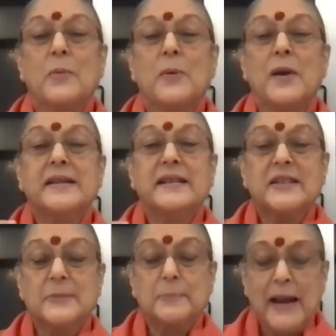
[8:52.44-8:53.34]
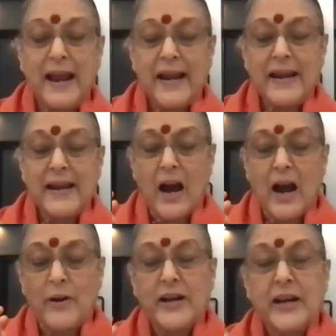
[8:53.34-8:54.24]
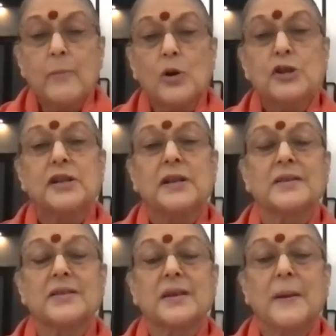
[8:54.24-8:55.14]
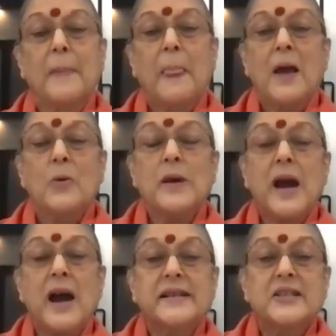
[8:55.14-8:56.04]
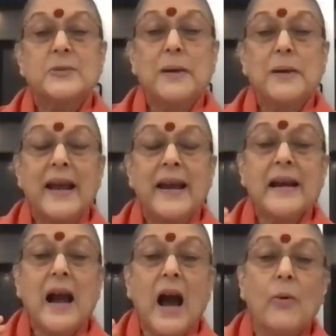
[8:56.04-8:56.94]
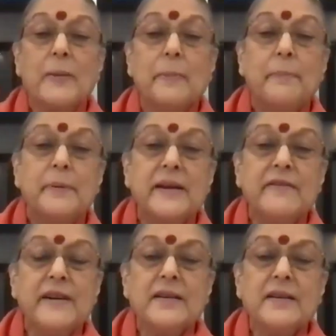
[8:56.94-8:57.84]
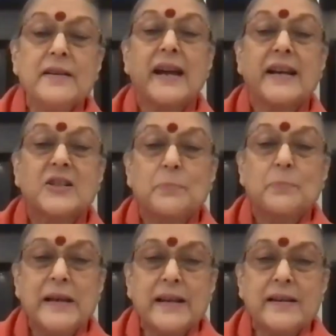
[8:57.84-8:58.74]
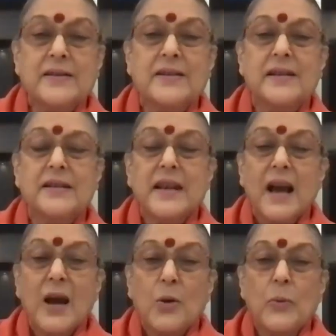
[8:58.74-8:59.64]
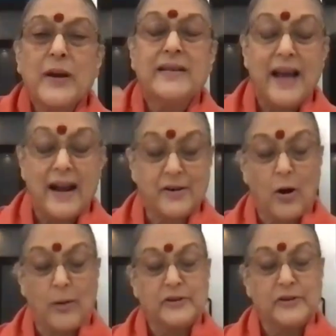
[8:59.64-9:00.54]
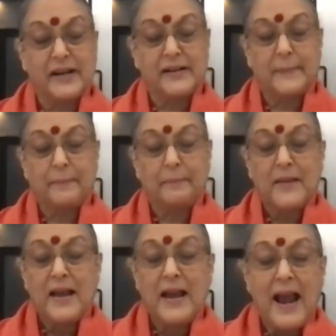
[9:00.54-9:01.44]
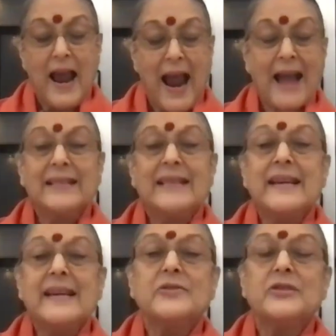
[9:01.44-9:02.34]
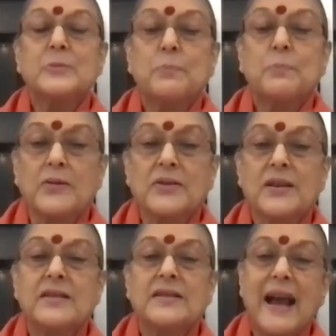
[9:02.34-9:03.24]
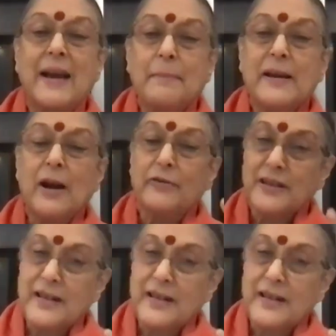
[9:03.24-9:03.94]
We are displaying our emotions. We are displaying our previous experiences with that object. And these responses can be of